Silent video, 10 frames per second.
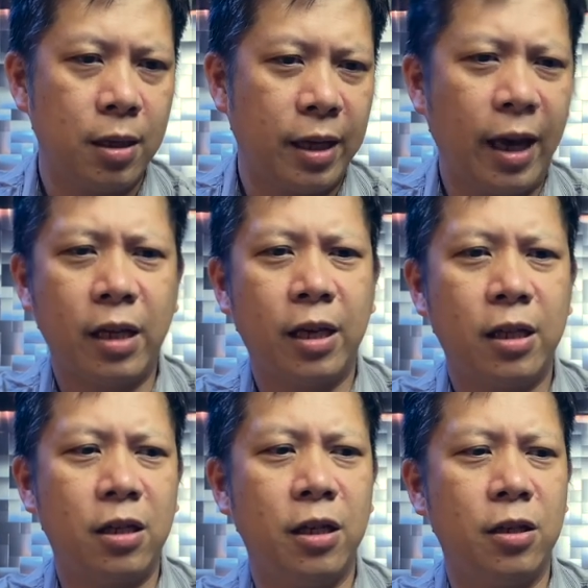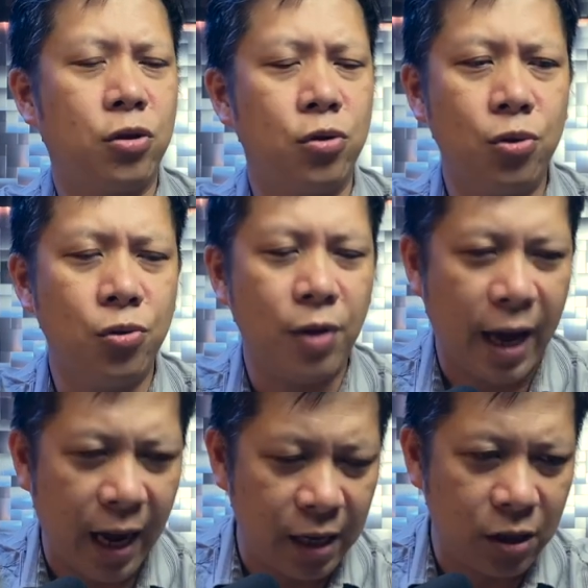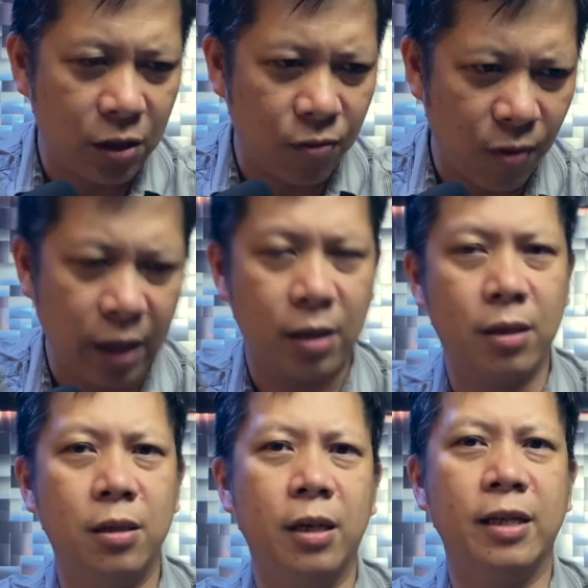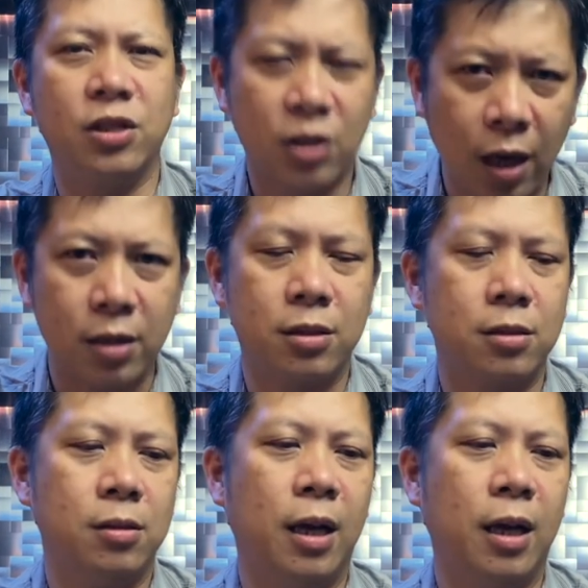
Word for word: Can't get it to do anything right, it sucks!